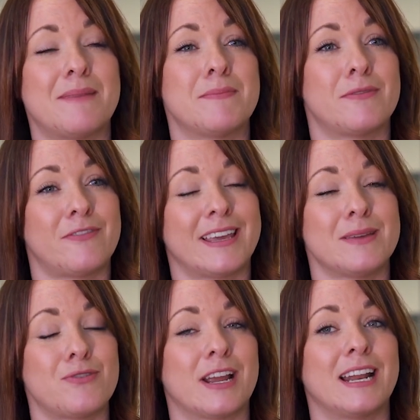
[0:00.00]
I remember Vicky
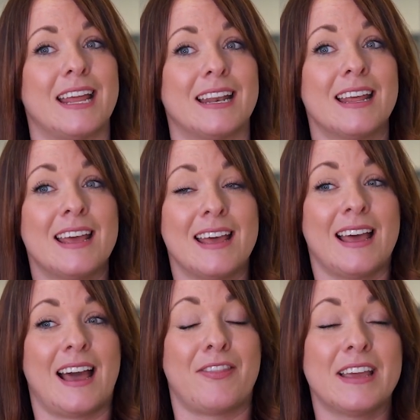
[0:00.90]
bringing in,
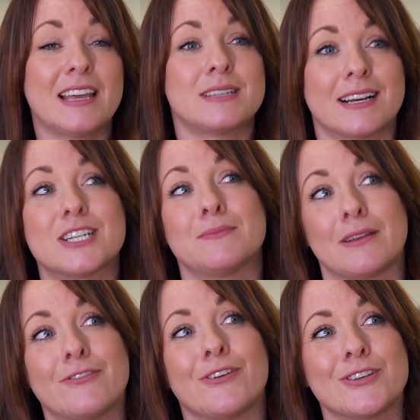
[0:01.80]
I think it was actually my
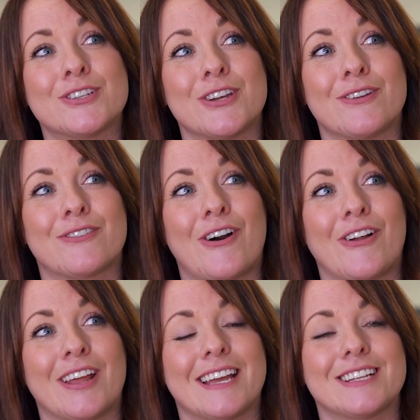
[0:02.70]
first year of
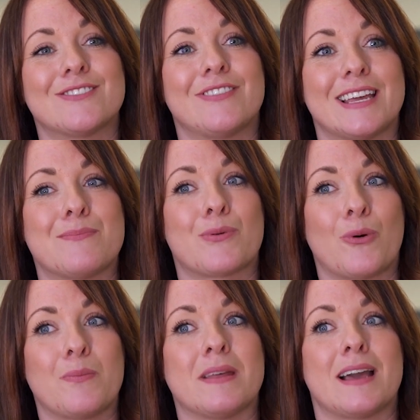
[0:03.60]
college, Vicky
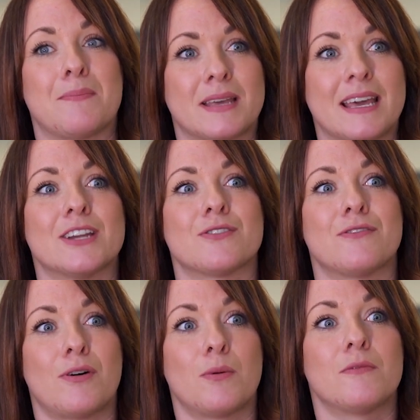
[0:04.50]
brought me the application
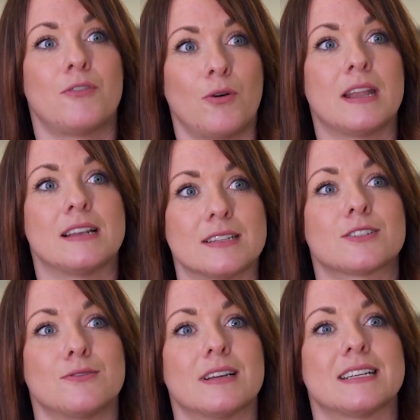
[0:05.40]
form for London
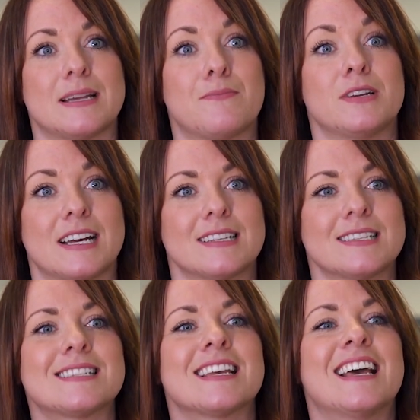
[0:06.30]
School of Contemporary
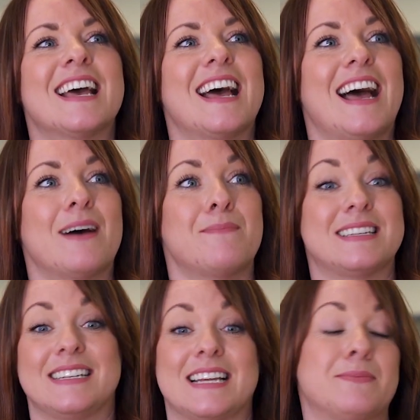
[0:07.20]
Dance and
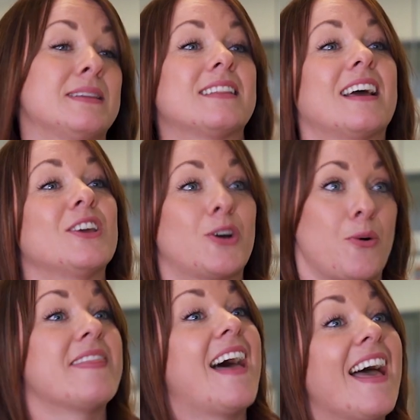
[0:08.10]
basically said to me, you go
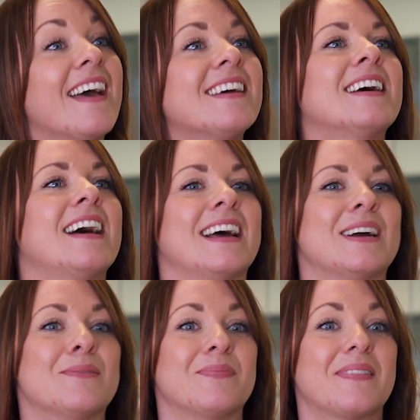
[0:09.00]
in there.
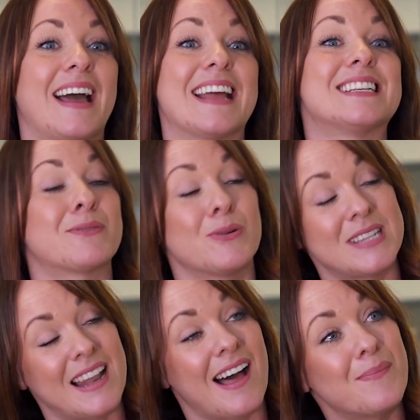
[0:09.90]
I ended up going
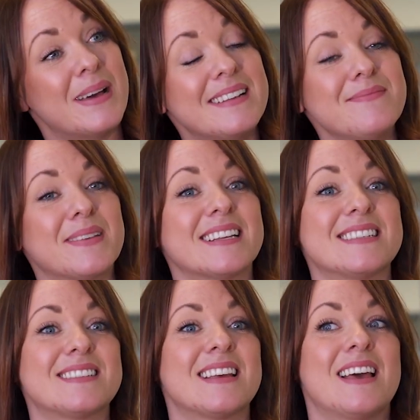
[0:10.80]
to Laban
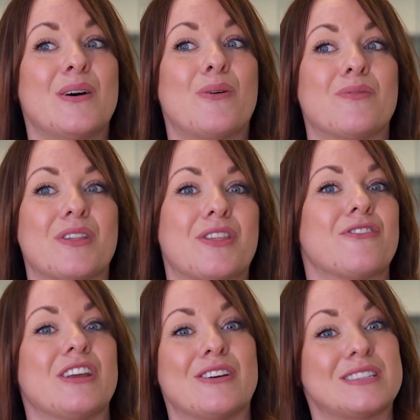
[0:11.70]
because over the
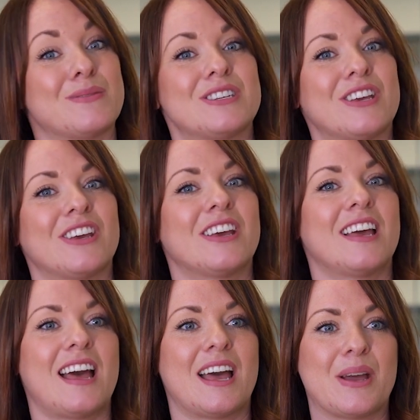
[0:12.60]
3 years I was here,
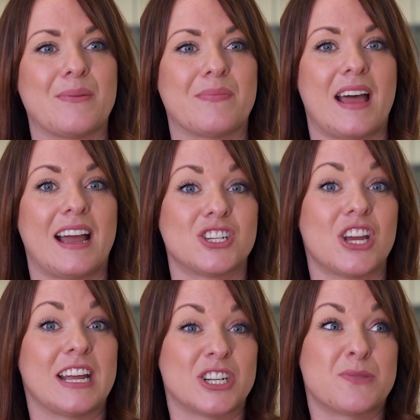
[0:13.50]
I
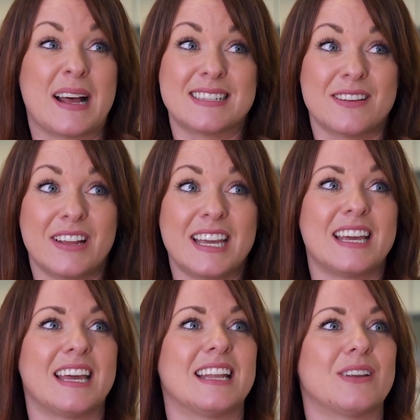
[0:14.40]
changed
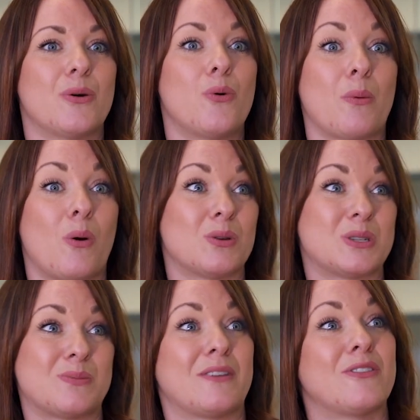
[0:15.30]
massively in who I
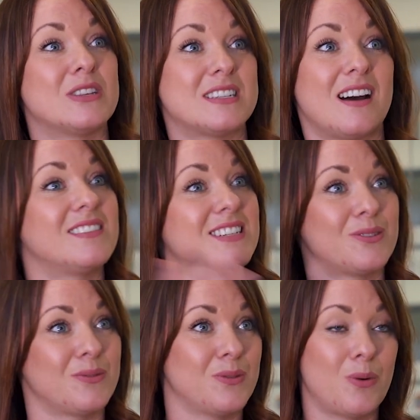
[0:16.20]
was when I first started
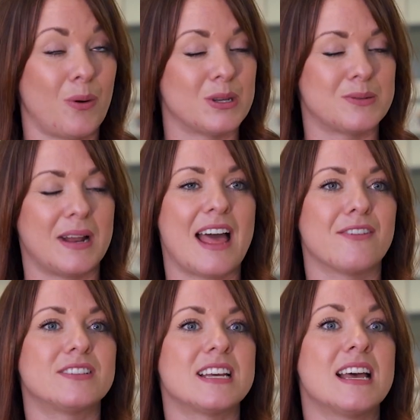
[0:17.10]
to who I was when I
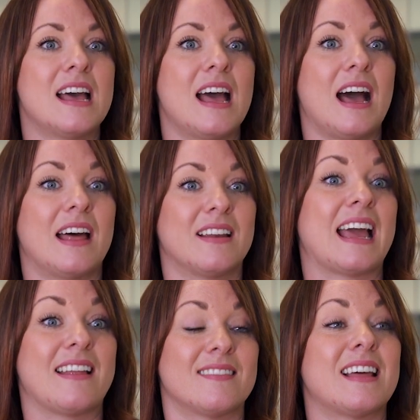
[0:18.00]
left. And
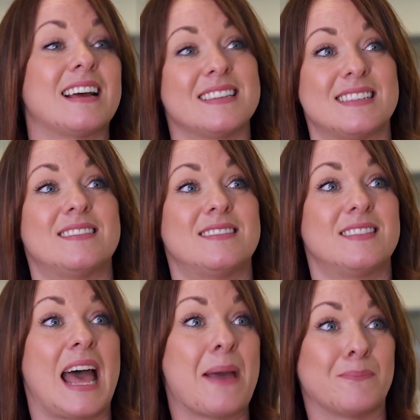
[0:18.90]
again, that is
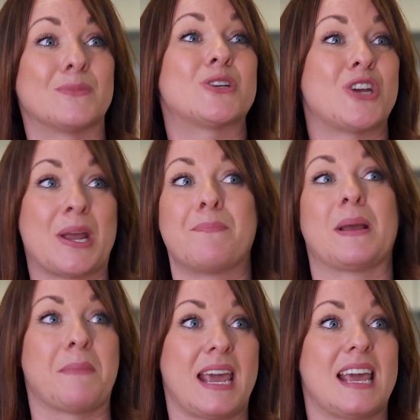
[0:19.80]
them
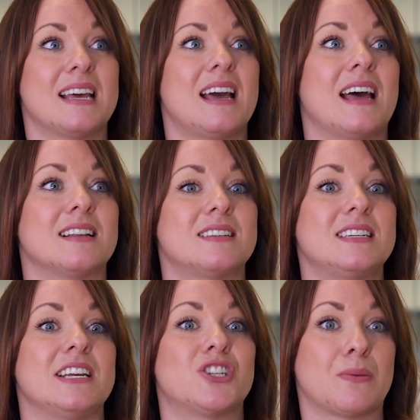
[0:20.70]
shaping me and
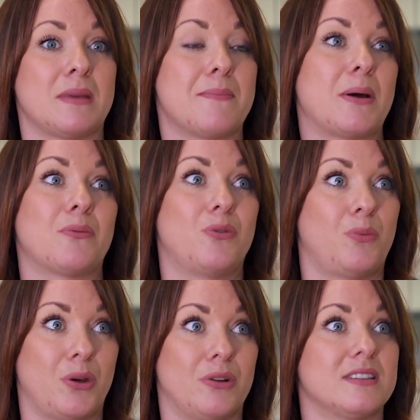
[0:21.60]
teaching me about the
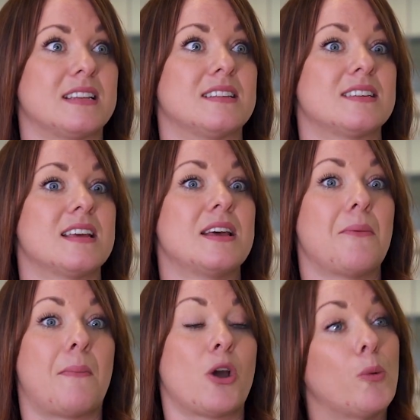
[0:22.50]
world and
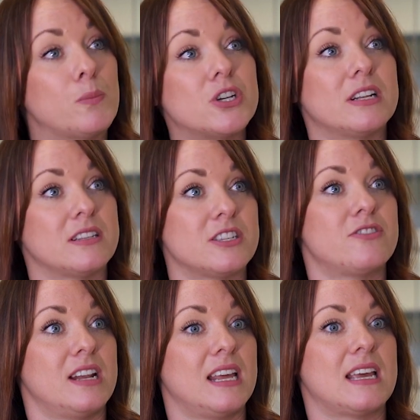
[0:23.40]
my options
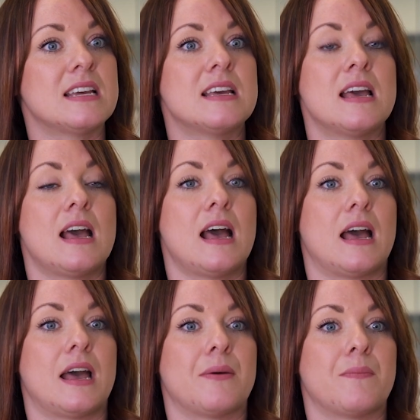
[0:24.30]
really,
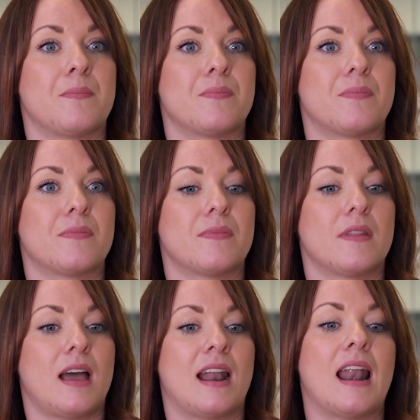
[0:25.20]
and
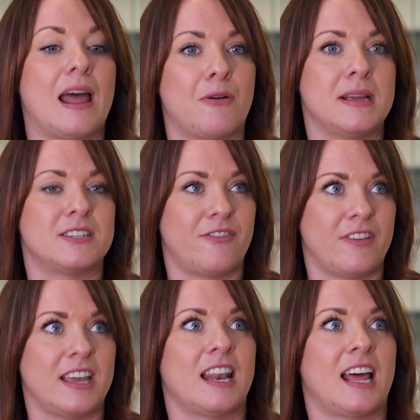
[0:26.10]
allowing me to
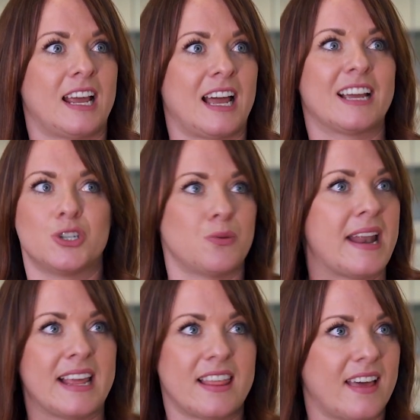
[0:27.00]
feel like I could do
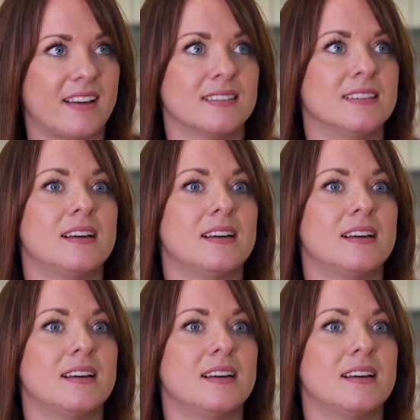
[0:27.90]
anything.